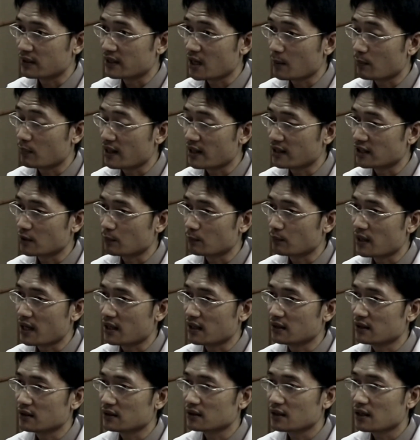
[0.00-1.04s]
double
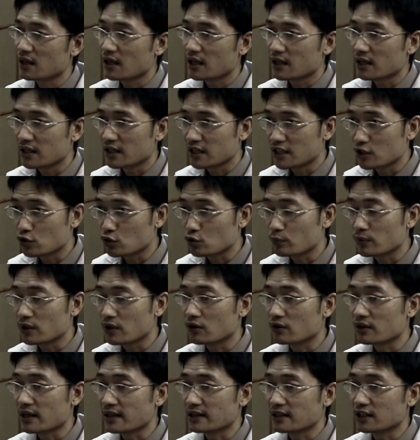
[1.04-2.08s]
antiplatelet. He need to
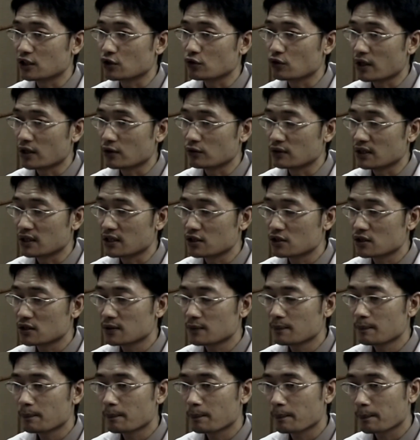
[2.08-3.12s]
be on
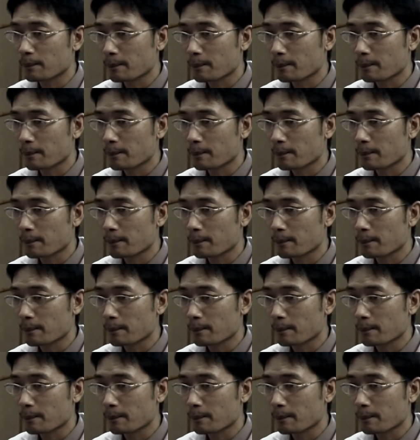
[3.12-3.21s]
anticoagulation.